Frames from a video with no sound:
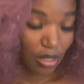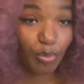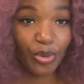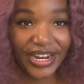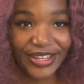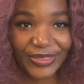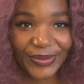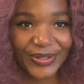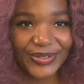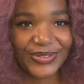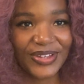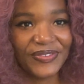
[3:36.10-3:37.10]

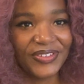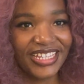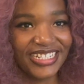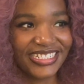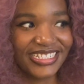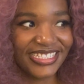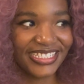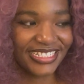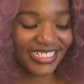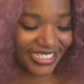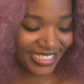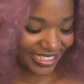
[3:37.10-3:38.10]
breakthrough. So I feel like just
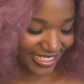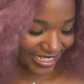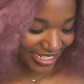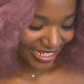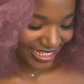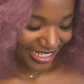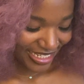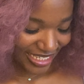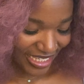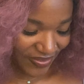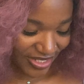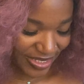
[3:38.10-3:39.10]

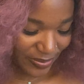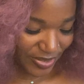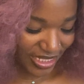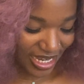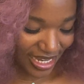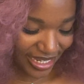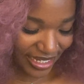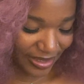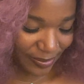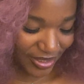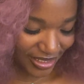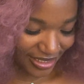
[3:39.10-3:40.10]
give it some
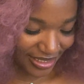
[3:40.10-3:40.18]
time.